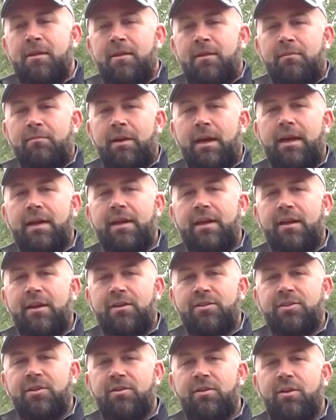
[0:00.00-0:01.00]
But I
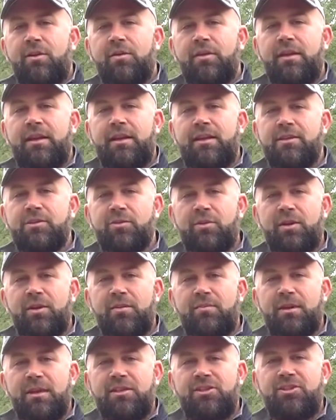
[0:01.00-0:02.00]
also know that he's one of the
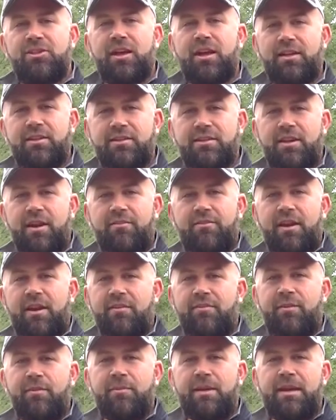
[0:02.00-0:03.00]
best shots I've
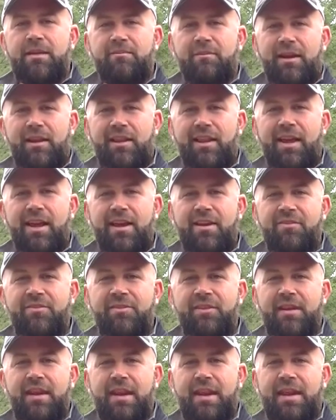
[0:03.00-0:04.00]
ever met in my life,
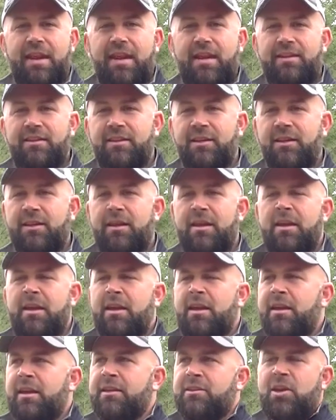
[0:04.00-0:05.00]
and
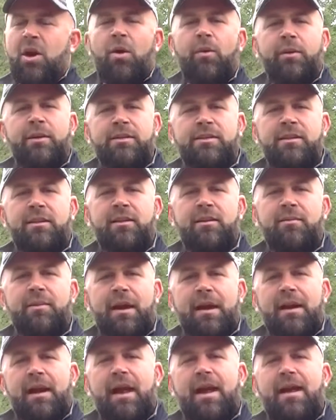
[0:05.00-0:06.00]
is always thinking
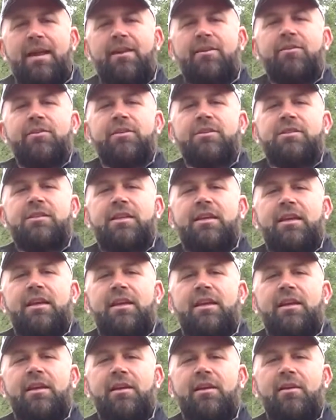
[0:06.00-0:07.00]
about
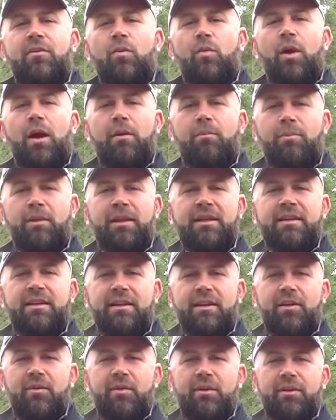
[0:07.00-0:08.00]
accuracy while blending
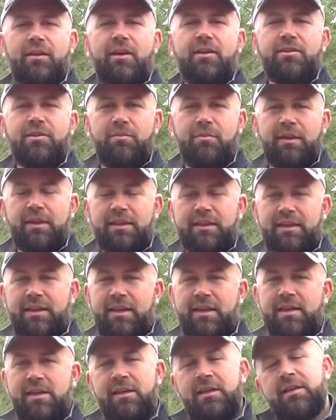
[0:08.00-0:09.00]
it with
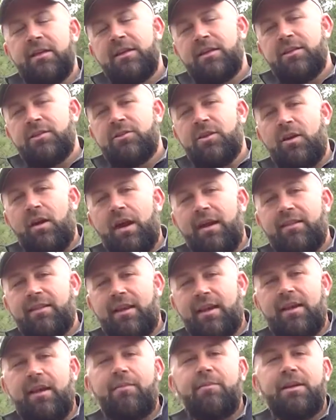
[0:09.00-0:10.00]
huntability. So I
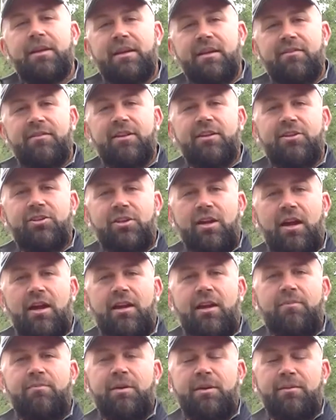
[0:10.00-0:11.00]
thought, I'm going to give it a shot.
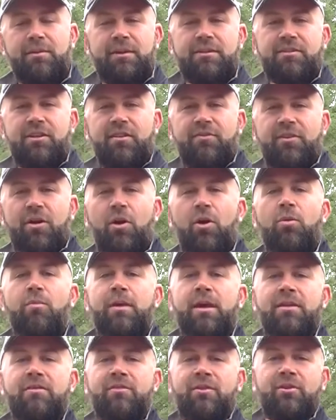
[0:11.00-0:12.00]
I built myself a
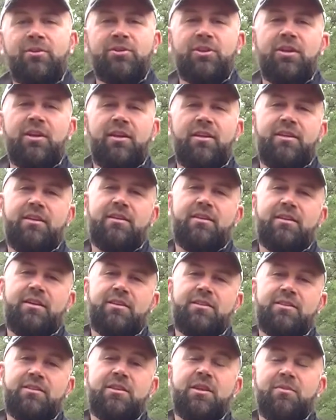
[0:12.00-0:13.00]
homemade version
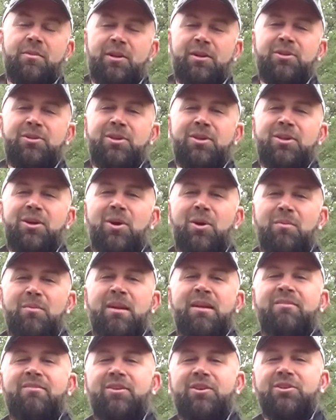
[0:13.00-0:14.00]
similar to the
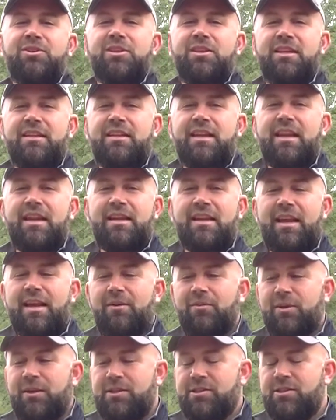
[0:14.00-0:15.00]
homemade version that Dan had
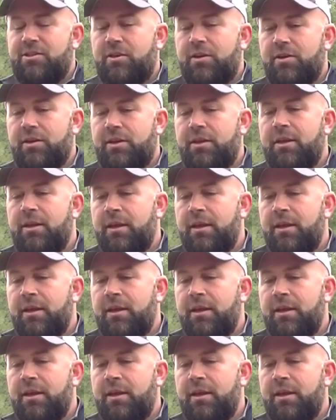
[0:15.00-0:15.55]
when he started.